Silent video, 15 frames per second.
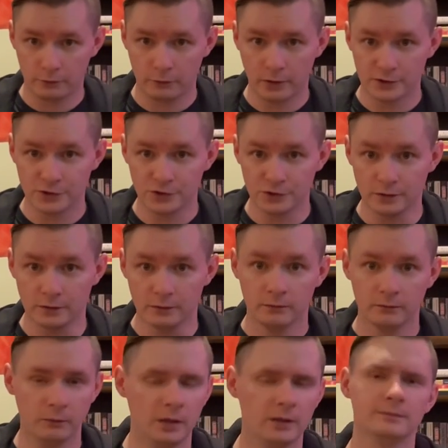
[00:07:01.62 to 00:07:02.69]
question,
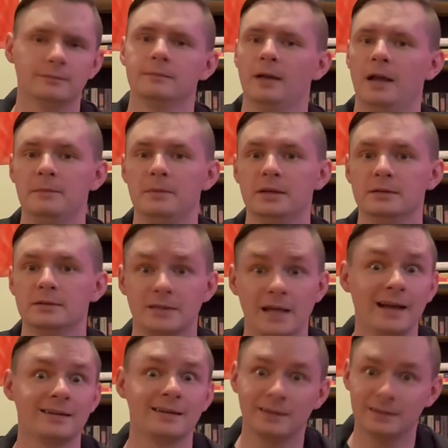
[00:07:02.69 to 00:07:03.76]
well, I mean,
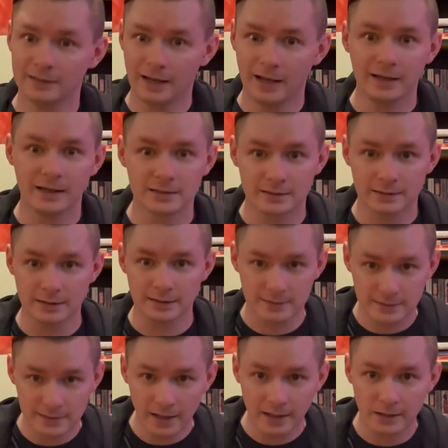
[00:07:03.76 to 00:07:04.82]
technically, I guess the
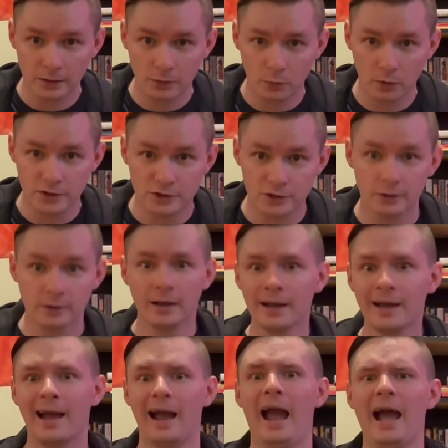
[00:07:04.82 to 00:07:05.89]
second question,
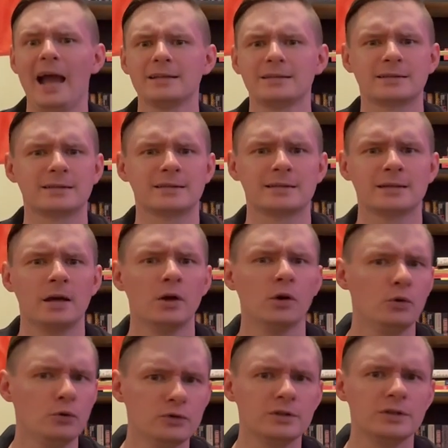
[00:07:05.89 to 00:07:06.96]
asks
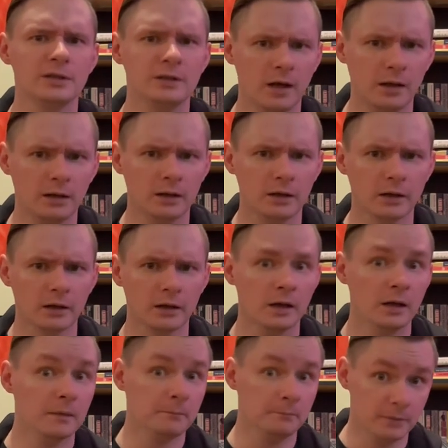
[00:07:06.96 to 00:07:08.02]
who's younger,
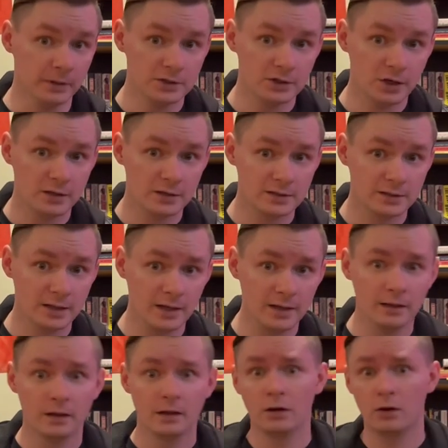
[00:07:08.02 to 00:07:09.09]
Big John Studd
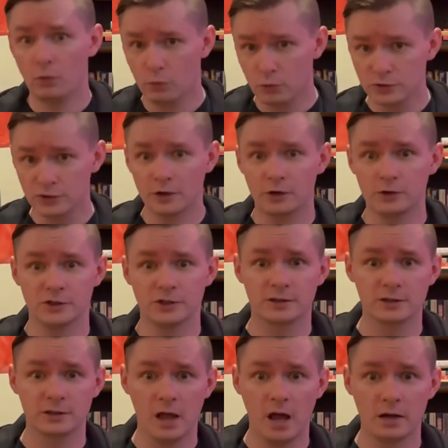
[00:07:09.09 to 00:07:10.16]
or Sergeant
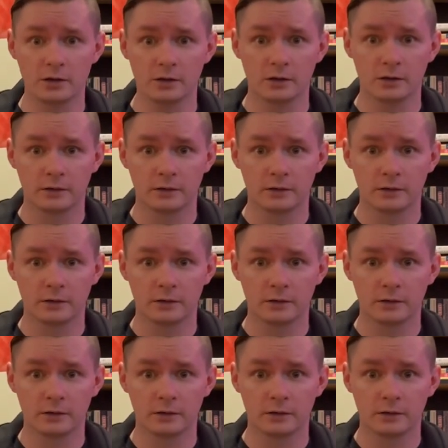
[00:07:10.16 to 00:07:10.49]
Slaughter?